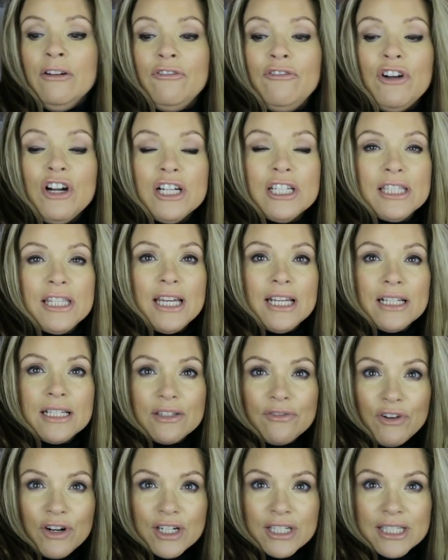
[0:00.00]
first
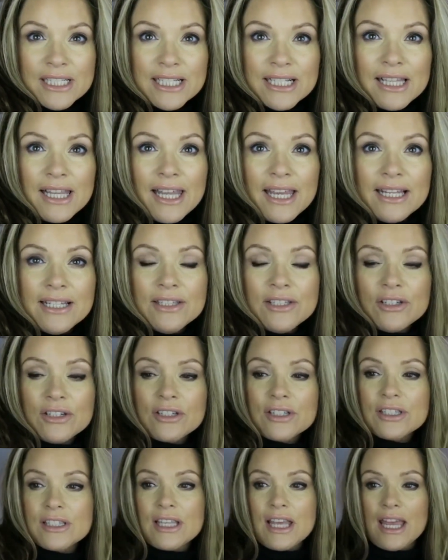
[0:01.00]
things first is
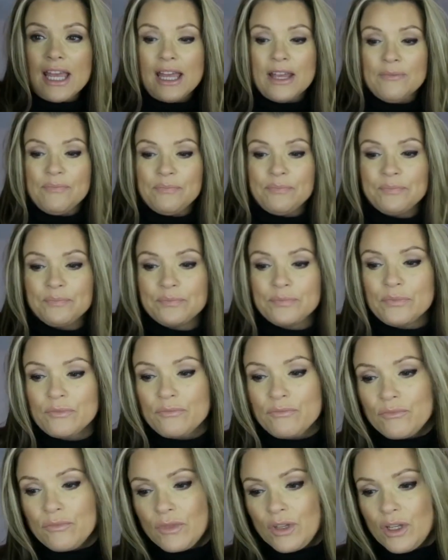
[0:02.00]
cleansers.
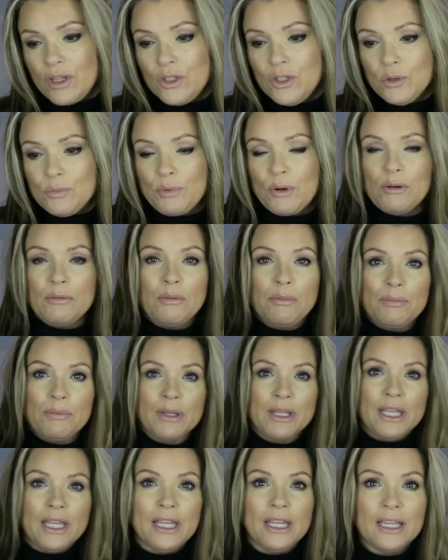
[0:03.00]
You'll
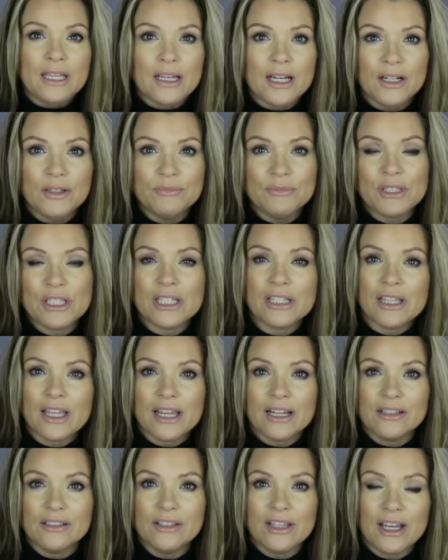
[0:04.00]
probably come to
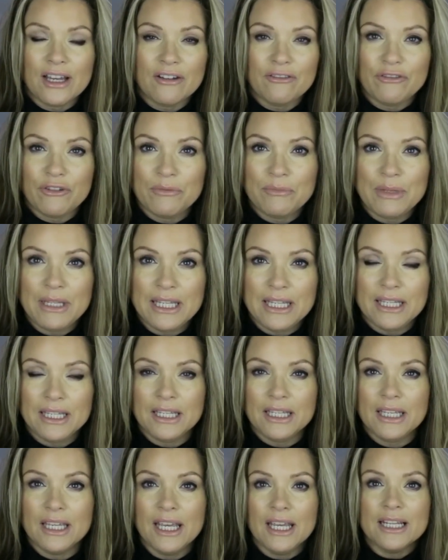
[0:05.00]
learn that for
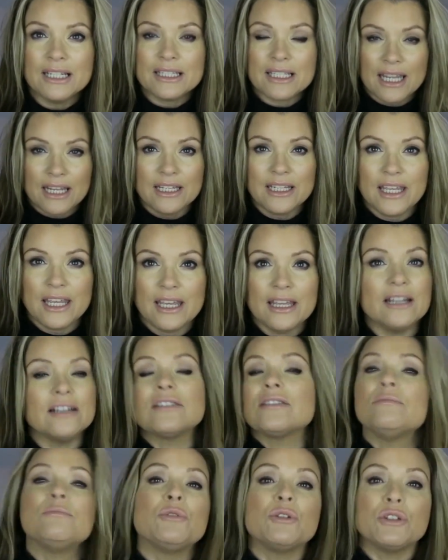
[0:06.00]
me, skincare
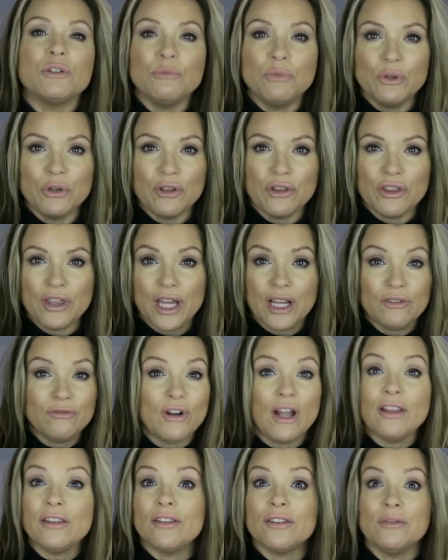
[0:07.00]
is the most important
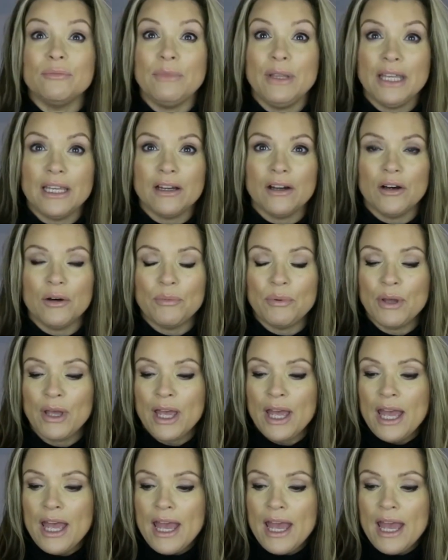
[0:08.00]
thing rather than makeup.